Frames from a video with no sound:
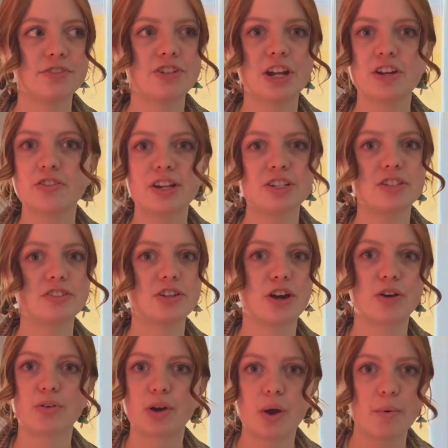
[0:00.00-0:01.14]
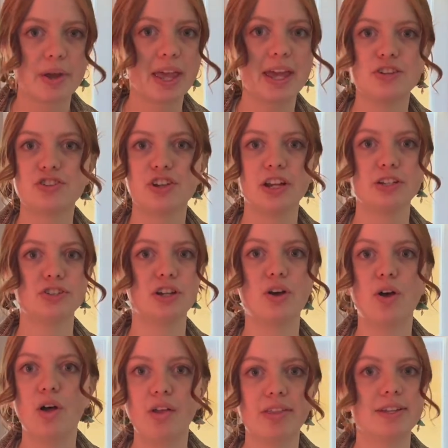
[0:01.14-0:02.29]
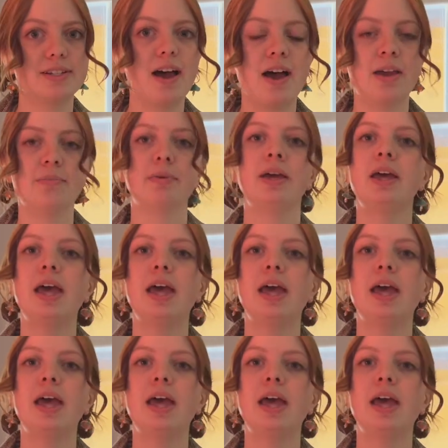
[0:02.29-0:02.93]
generations are growing and changing all the time,